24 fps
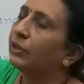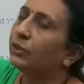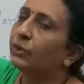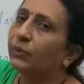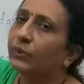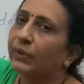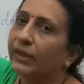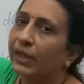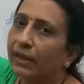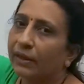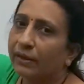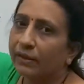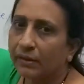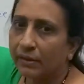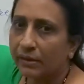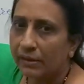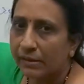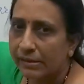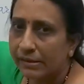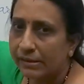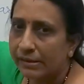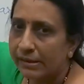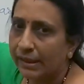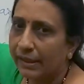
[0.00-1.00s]
you can
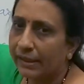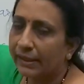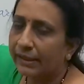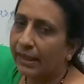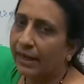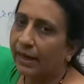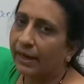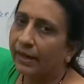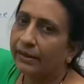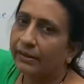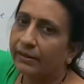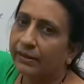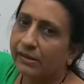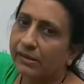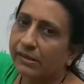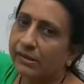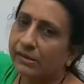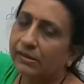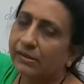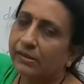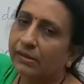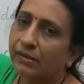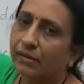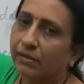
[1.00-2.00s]
say that this
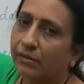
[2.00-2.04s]
is,